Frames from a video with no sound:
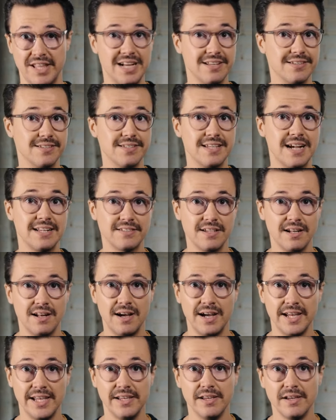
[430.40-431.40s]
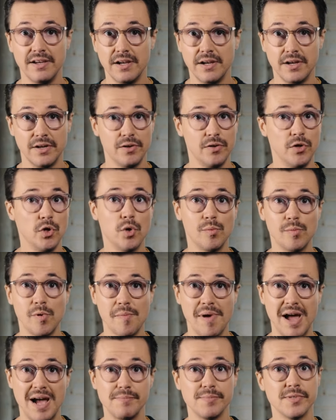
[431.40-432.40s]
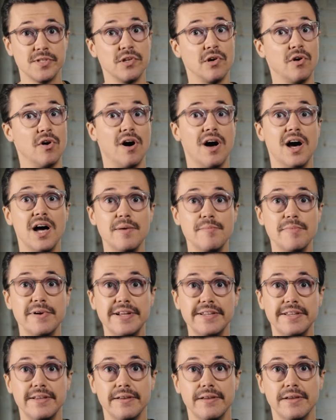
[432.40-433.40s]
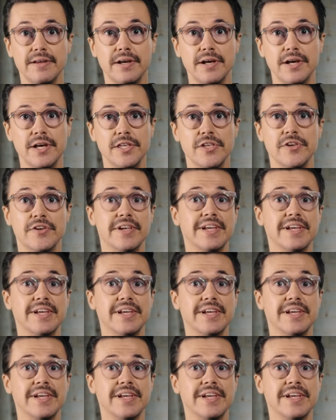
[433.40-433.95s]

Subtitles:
that's satellite, normal maps, or hybrid. You